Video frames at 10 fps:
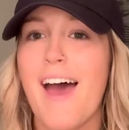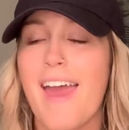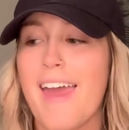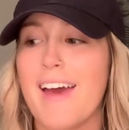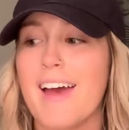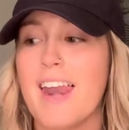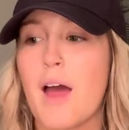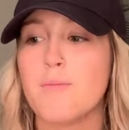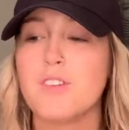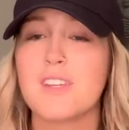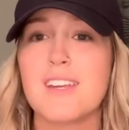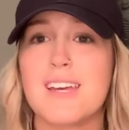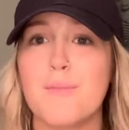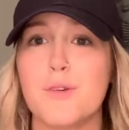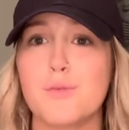And I'm just gonna
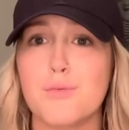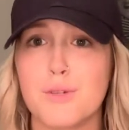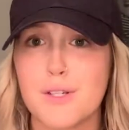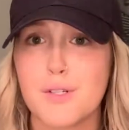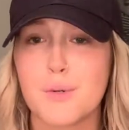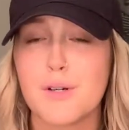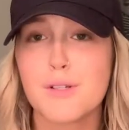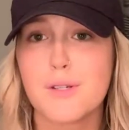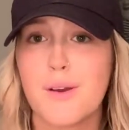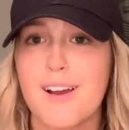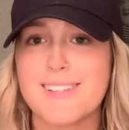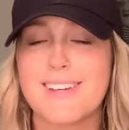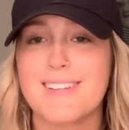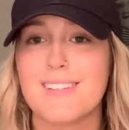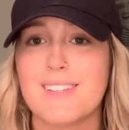keep this really short so you guys
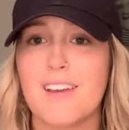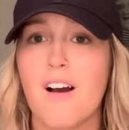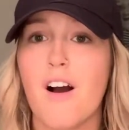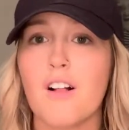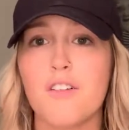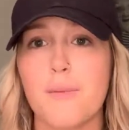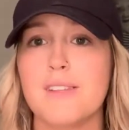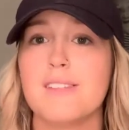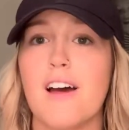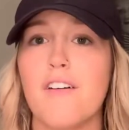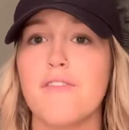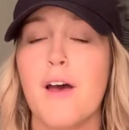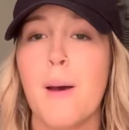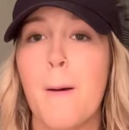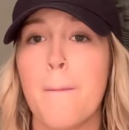get to see all of my stuff,
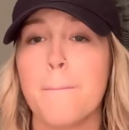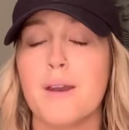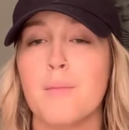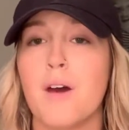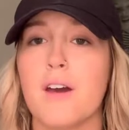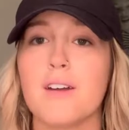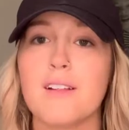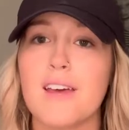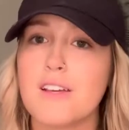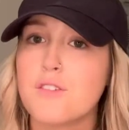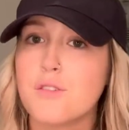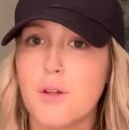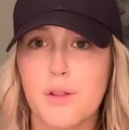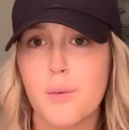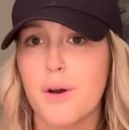but I'm not gonna like
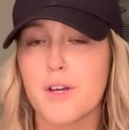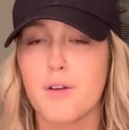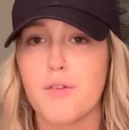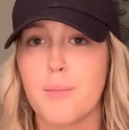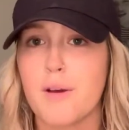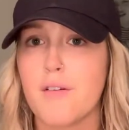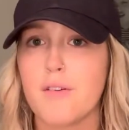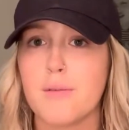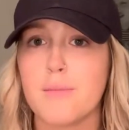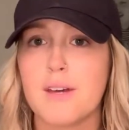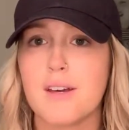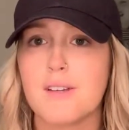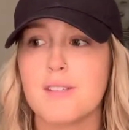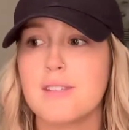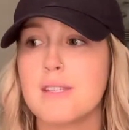slowly walk you room by room
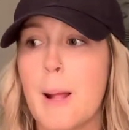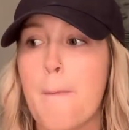because